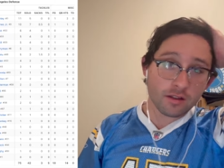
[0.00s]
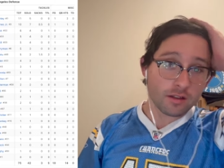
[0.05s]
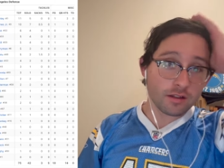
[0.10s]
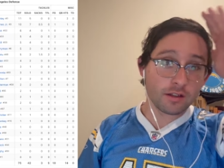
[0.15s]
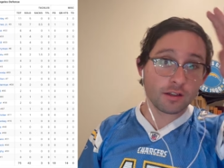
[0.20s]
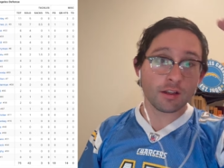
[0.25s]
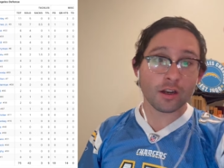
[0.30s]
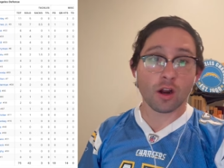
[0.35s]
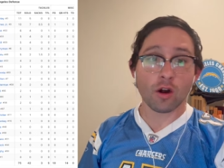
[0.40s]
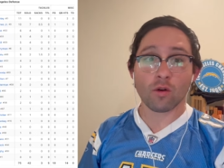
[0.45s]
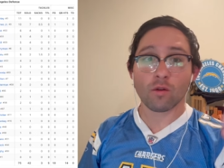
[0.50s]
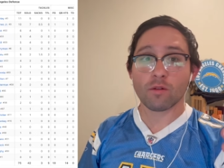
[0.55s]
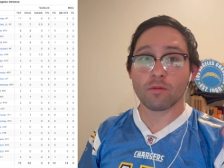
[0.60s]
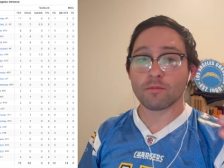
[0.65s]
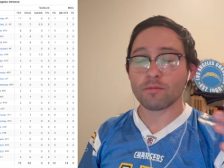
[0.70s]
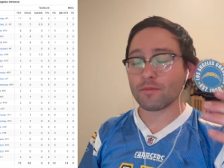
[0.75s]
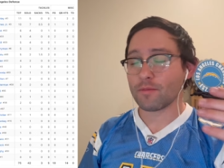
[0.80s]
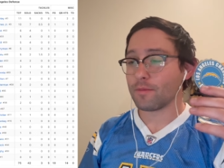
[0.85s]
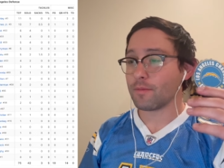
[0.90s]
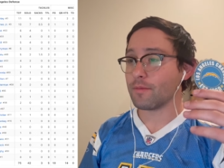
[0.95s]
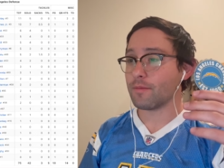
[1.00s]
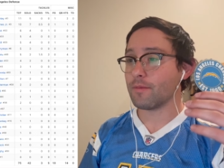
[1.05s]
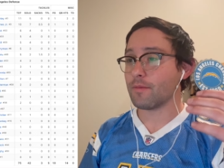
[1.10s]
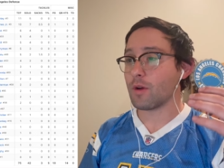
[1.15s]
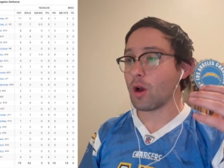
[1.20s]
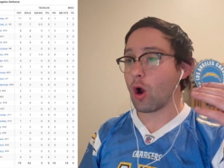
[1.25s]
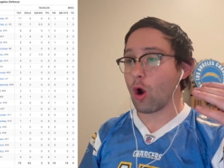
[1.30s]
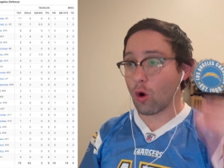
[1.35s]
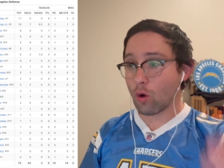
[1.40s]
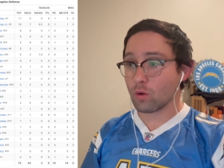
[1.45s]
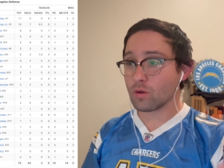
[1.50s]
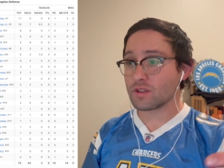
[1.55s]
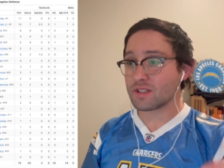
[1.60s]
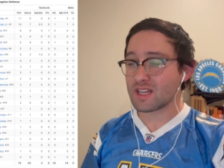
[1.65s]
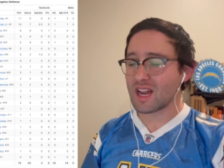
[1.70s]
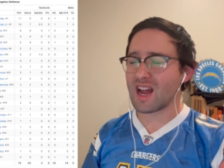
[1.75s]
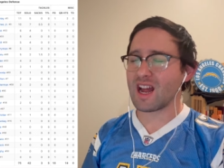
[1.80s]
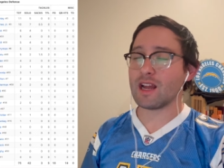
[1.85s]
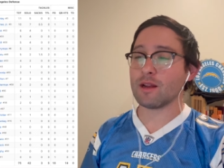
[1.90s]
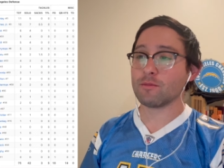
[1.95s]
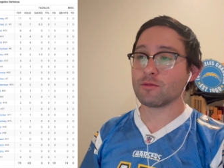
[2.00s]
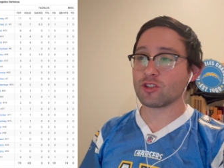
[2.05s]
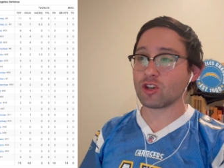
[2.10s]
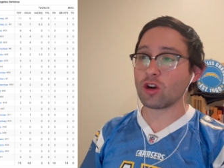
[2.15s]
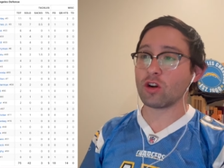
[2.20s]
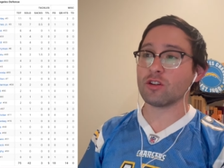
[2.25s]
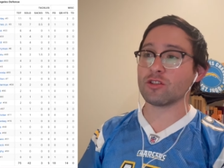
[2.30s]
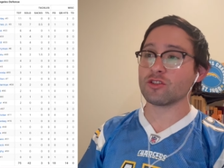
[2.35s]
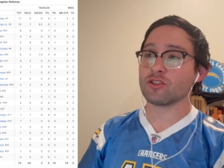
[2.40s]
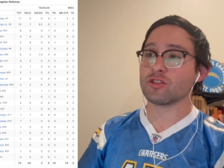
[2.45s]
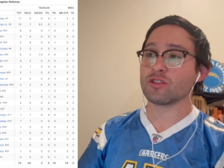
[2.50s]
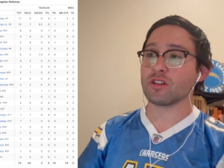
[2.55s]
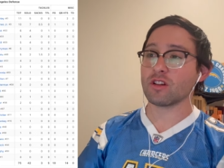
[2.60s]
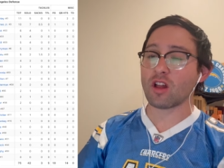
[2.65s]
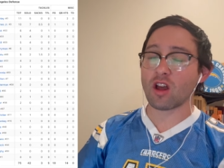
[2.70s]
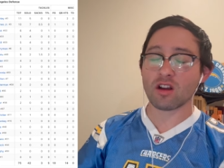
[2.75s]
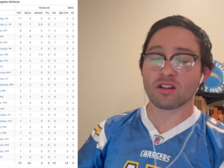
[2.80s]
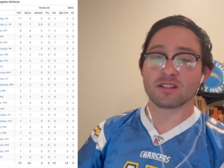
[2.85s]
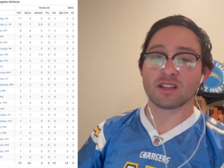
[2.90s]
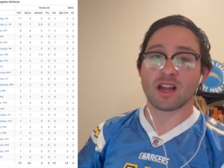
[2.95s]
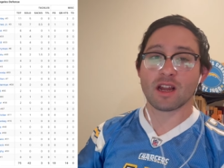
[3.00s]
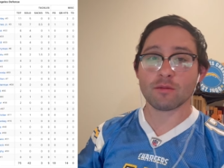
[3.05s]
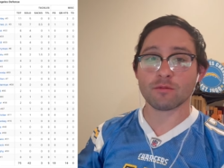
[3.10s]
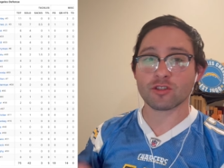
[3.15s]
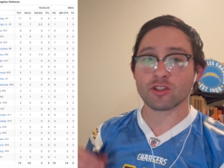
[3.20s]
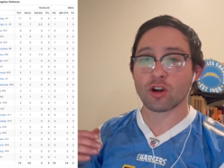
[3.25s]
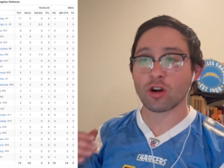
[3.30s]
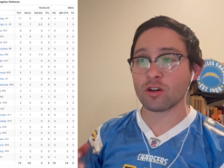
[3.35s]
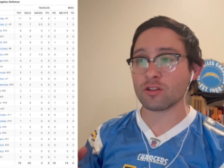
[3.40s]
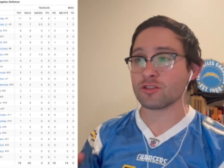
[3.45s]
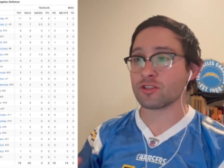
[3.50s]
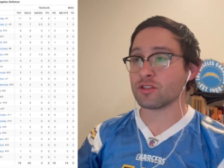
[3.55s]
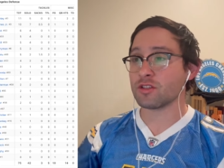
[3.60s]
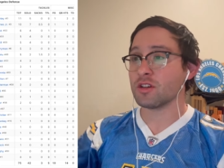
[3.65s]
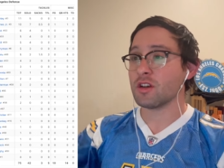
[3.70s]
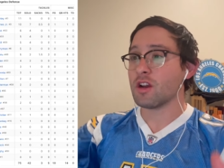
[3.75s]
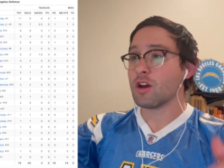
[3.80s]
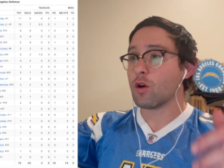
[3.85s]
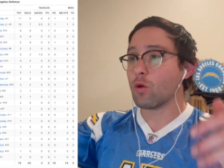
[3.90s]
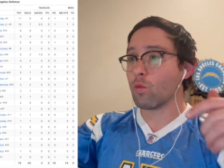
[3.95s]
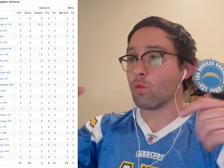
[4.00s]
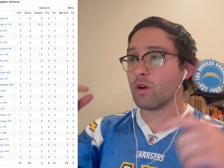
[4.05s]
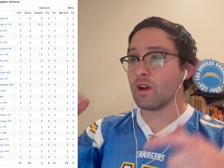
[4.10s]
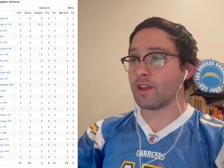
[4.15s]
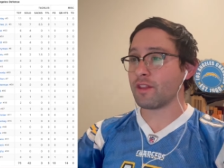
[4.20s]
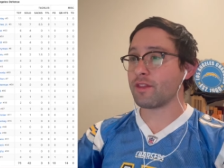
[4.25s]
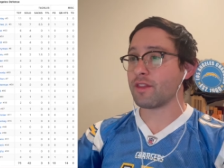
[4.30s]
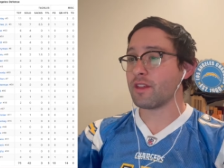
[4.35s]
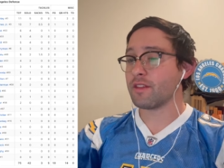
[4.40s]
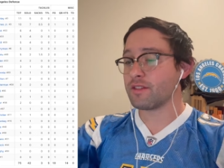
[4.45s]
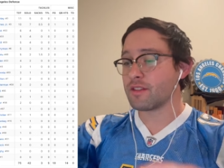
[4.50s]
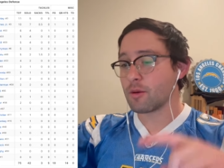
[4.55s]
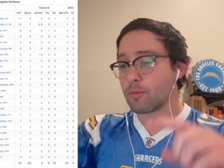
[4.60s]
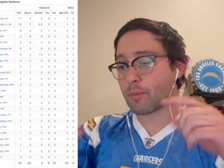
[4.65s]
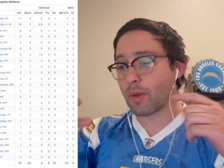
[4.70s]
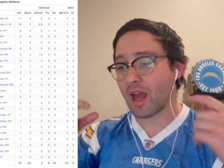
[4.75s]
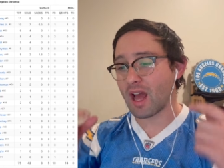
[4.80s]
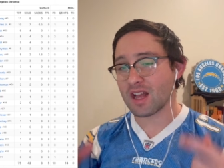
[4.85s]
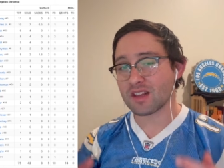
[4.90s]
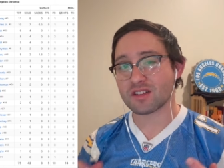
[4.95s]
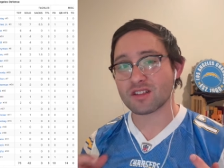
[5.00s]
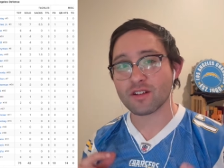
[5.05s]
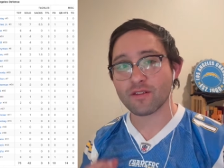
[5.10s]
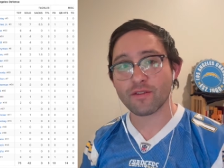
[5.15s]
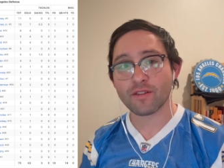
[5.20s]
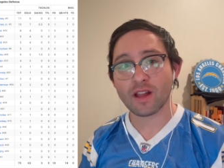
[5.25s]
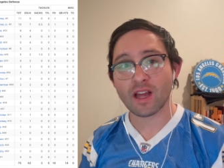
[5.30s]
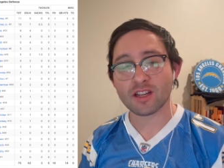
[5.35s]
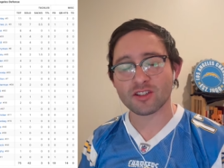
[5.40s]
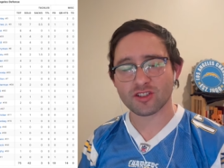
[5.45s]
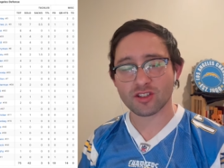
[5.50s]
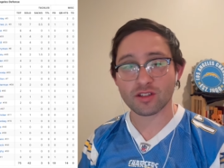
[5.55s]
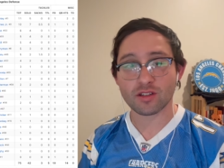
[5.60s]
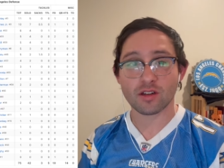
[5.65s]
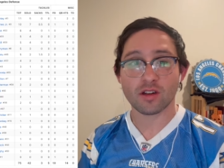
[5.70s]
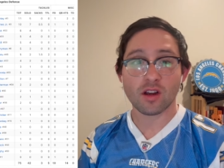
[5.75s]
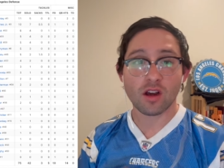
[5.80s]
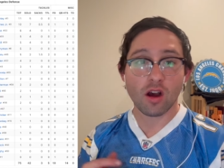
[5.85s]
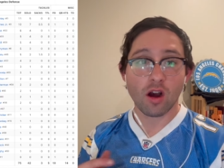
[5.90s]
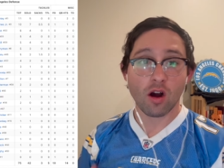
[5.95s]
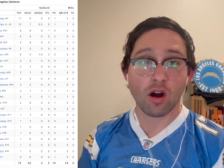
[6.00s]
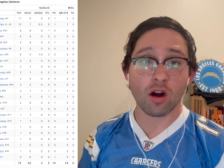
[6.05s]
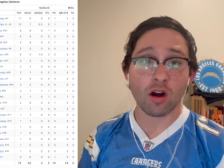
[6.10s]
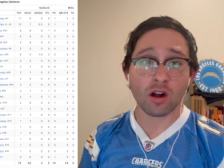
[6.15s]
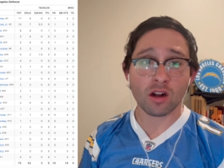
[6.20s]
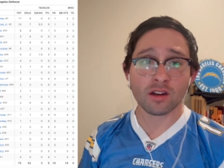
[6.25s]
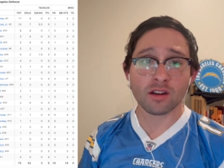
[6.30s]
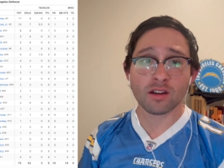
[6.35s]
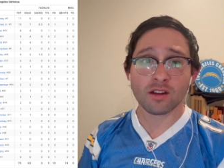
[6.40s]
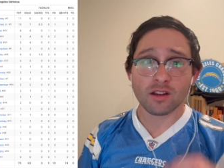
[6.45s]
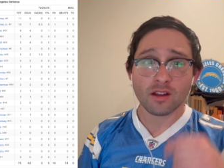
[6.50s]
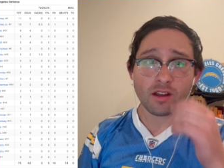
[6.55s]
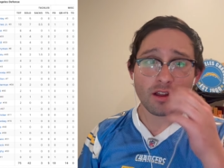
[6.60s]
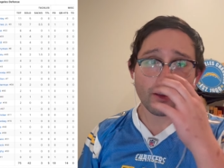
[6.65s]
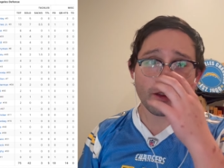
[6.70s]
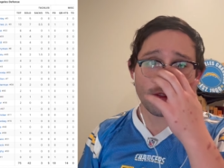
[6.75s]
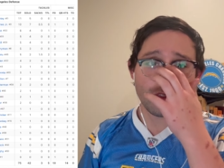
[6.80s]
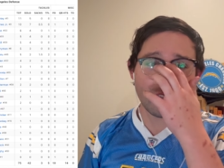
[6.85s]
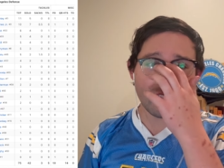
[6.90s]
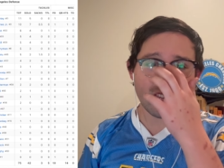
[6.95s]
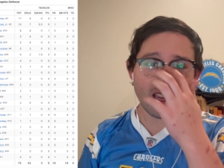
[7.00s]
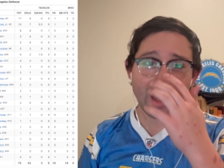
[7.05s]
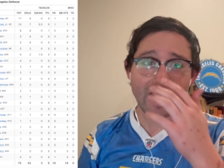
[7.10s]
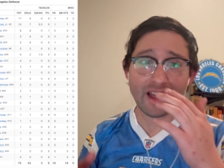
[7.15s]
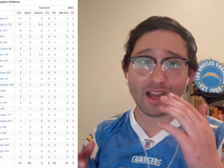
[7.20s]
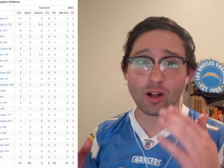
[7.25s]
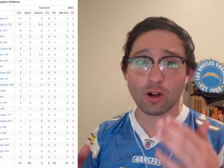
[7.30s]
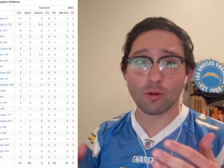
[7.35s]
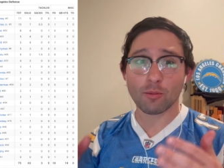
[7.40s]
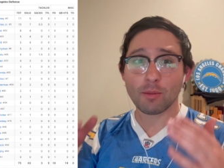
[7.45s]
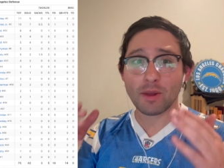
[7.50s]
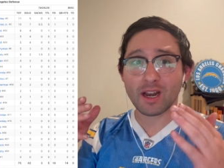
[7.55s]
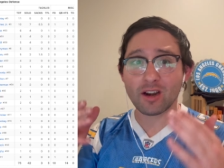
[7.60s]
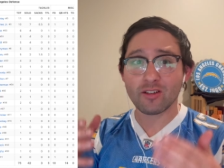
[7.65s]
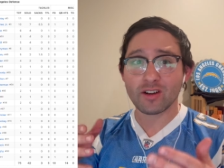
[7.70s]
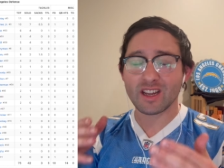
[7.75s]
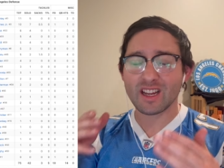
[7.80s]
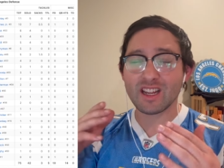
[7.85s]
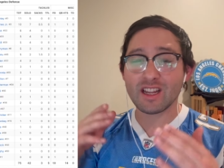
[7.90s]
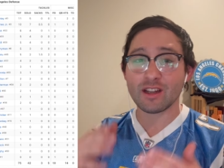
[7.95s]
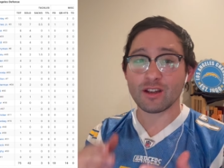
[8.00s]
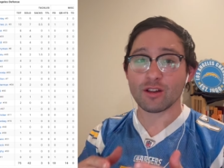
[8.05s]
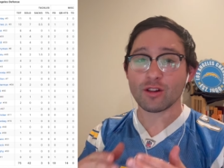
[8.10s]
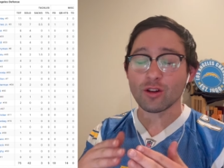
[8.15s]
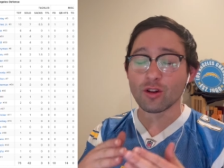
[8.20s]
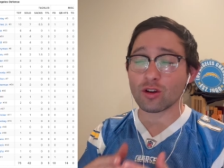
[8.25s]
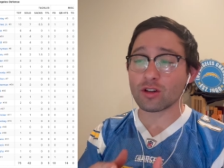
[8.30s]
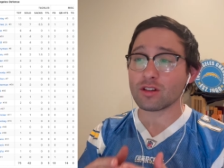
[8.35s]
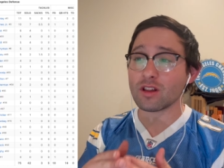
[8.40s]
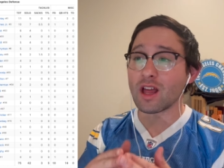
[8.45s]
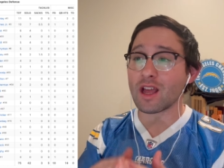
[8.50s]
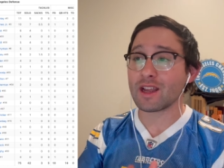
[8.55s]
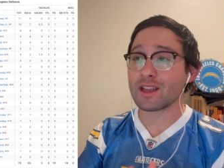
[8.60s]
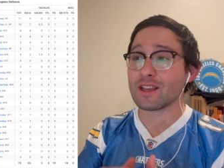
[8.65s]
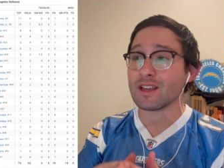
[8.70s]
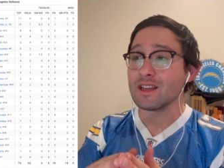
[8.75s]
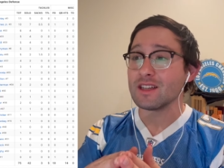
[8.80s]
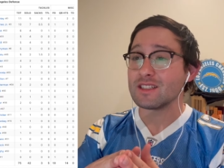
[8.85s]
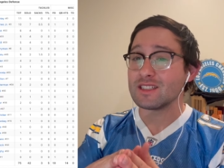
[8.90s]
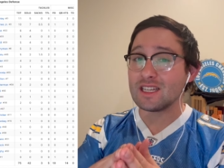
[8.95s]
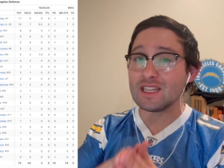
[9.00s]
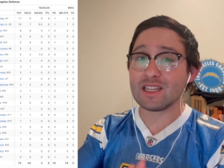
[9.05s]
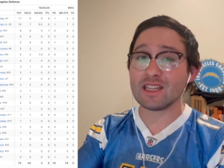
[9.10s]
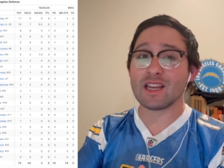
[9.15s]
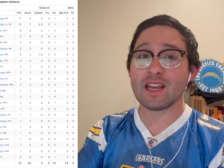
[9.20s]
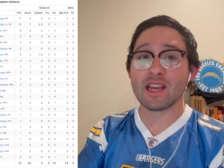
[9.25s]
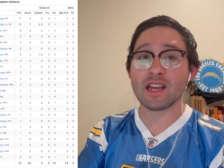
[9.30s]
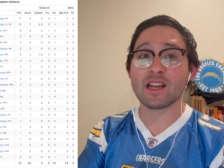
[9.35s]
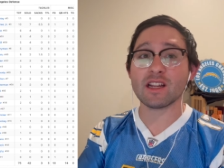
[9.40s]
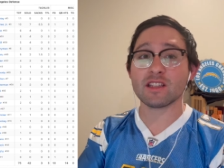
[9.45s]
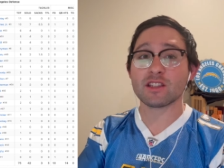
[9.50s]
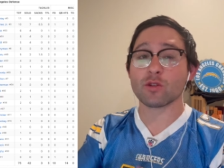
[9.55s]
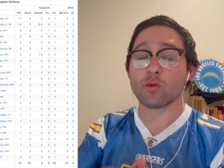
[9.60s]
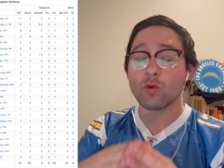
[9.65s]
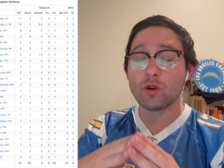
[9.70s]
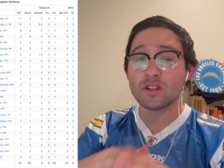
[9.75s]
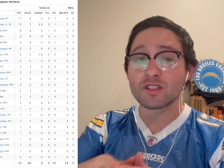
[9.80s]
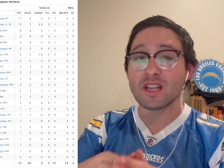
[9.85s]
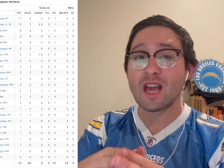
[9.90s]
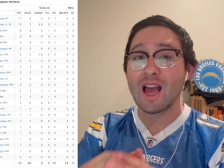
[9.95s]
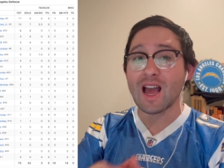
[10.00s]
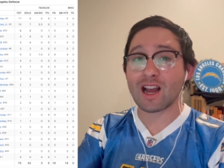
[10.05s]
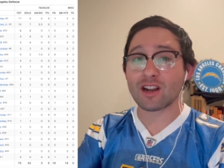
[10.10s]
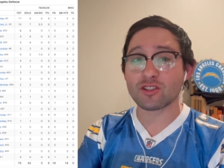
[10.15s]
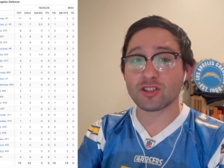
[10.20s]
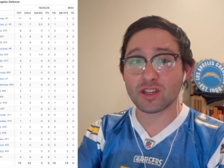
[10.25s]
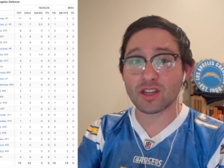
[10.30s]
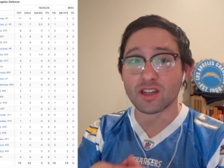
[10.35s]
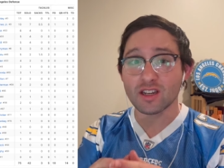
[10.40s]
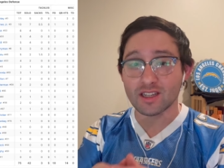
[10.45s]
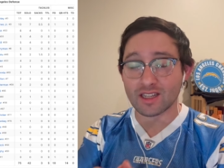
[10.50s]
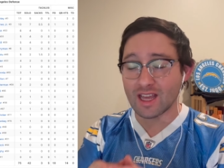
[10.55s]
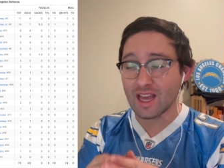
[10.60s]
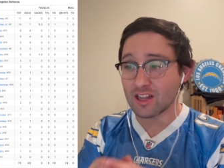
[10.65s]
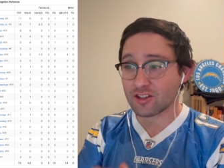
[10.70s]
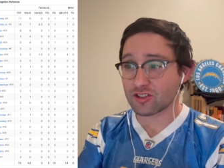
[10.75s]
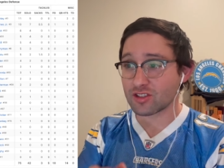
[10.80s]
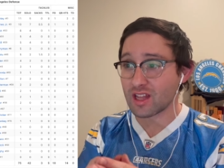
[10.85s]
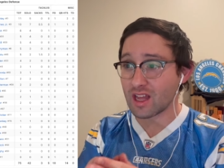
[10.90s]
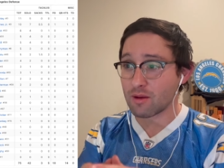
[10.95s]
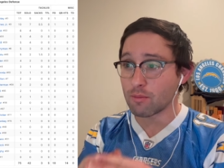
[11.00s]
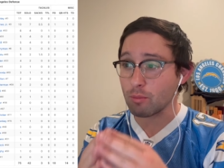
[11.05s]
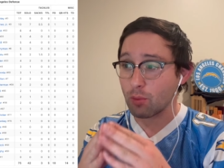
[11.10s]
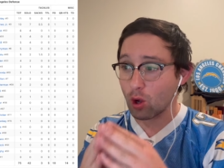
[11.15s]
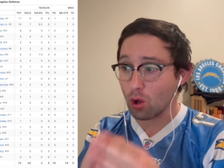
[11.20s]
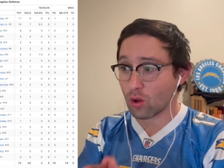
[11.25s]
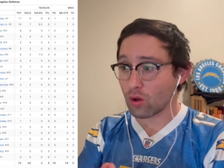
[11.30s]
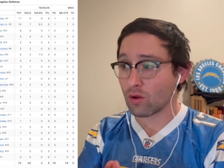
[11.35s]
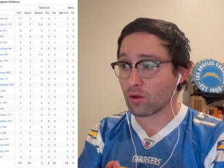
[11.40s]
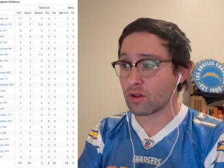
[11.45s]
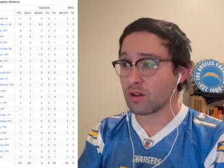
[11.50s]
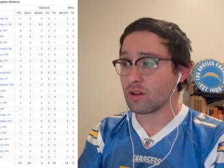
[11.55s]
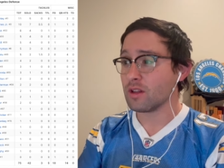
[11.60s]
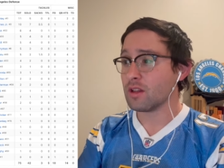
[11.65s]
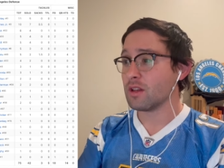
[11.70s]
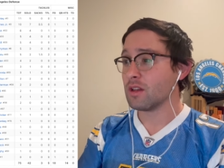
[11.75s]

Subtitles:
you know, old-time Charger, long-time Charger, with the pass deflection on the Hail Mary. It looked like T. Higgins was actually going to catch that ball.